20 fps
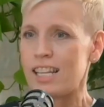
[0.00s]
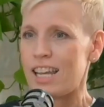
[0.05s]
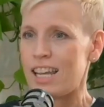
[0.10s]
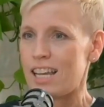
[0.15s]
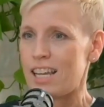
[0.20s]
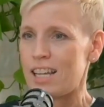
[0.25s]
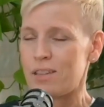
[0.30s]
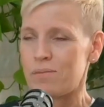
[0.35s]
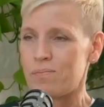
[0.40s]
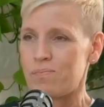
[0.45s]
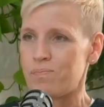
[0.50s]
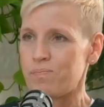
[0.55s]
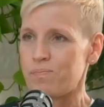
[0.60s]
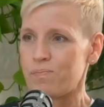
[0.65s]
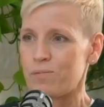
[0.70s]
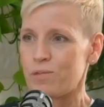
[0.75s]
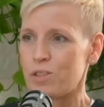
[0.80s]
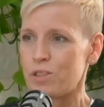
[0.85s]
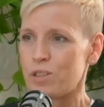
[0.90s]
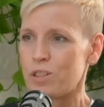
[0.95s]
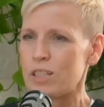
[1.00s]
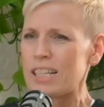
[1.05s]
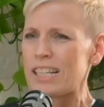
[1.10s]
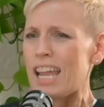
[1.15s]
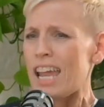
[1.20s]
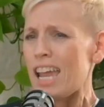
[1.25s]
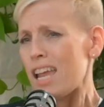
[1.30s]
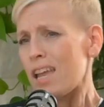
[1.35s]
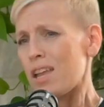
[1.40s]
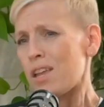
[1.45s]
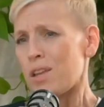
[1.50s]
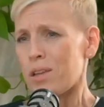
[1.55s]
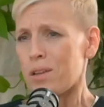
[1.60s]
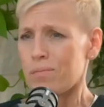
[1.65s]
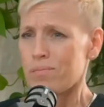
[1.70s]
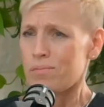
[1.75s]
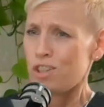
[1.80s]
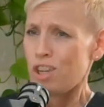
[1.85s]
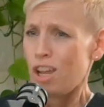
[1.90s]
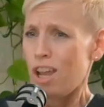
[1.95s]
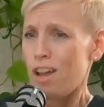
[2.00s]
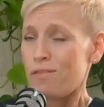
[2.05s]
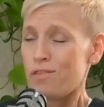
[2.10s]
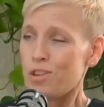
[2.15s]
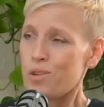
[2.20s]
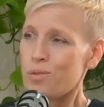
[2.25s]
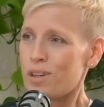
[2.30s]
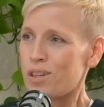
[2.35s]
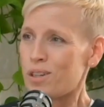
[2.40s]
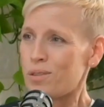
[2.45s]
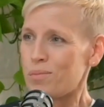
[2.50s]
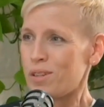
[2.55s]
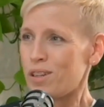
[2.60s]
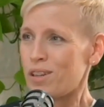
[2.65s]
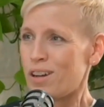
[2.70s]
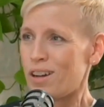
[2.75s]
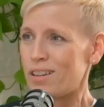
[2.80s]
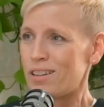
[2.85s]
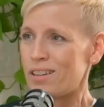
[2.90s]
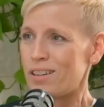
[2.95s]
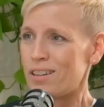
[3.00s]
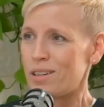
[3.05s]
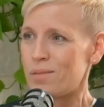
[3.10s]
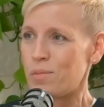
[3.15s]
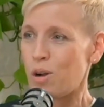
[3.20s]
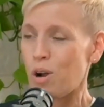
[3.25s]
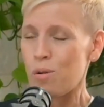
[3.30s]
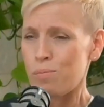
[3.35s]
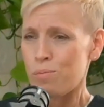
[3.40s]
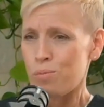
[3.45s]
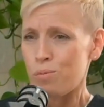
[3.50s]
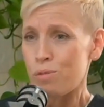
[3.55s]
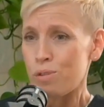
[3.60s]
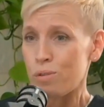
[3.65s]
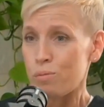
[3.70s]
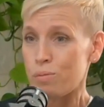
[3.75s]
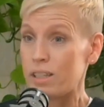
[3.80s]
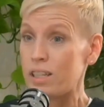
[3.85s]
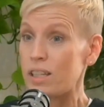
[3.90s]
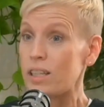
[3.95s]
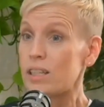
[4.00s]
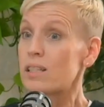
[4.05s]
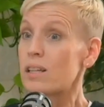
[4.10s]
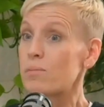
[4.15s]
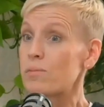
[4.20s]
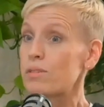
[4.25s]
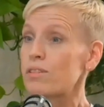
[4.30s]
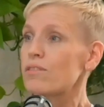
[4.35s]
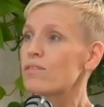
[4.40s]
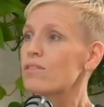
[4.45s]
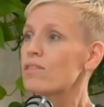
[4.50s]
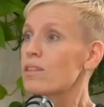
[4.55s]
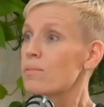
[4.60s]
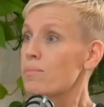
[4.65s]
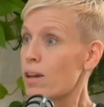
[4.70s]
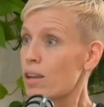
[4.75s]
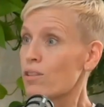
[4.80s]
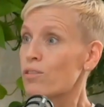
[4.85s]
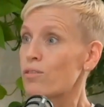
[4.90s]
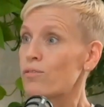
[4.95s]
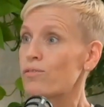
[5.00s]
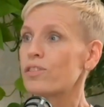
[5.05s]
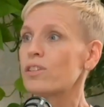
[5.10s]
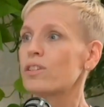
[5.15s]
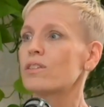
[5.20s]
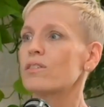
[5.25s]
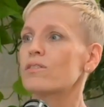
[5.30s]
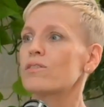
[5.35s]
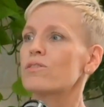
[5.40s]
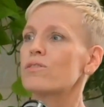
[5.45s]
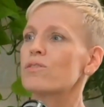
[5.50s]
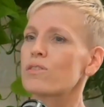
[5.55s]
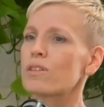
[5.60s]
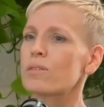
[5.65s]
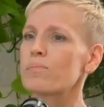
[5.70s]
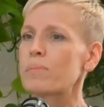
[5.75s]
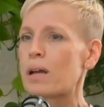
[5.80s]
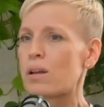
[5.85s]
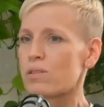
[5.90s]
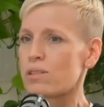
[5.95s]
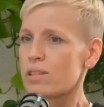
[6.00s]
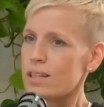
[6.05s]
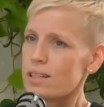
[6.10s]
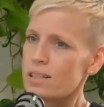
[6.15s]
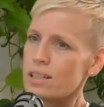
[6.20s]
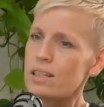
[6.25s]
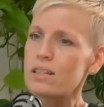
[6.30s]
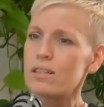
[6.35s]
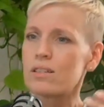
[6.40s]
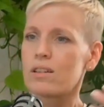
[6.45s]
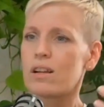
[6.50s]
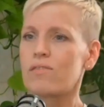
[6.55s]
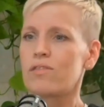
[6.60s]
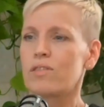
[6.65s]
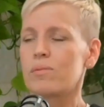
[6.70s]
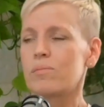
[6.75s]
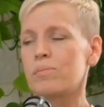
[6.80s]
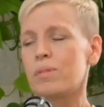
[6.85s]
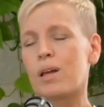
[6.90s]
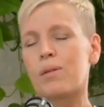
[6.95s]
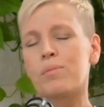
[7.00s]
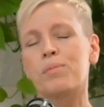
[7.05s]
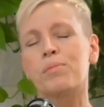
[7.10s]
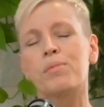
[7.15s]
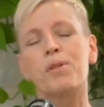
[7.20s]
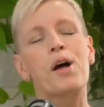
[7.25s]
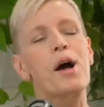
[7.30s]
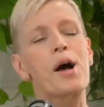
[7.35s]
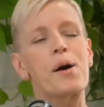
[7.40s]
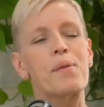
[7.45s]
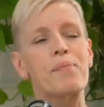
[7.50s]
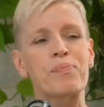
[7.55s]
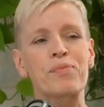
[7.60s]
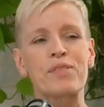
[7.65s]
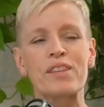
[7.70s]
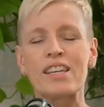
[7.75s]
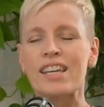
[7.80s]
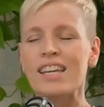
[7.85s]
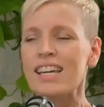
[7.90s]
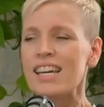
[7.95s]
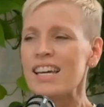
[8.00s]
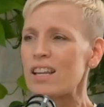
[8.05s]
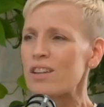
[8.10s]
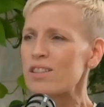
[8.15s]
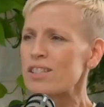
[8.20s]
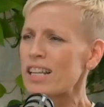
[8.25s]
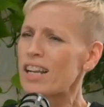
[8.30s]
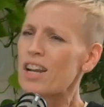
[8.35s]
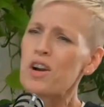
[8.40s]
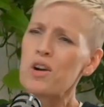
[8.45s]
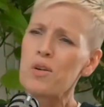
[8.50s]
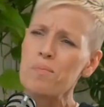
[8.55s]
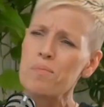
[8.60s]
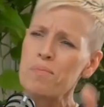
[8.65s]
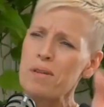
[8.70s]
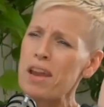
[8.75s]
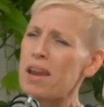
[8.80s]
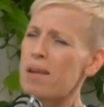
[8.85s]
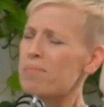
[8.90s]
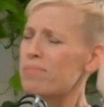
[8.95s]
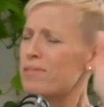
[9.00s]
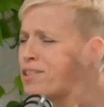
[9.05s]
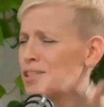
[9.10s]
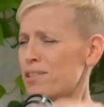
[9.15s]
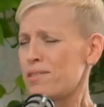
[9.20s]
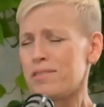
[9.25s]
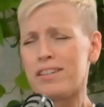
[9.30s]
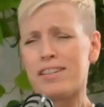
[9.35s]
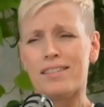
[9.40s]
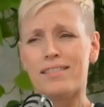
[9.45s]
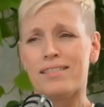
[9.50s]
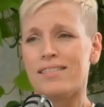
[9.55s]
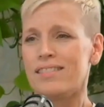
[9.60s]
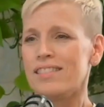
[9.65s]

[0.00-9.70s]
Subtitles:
And Chris was like, hey, Jeff, you want to be on our board? We need someone who's in the medical field to bounce ideas off of, blah, blah, blah. And I was like, oh, babe, do it.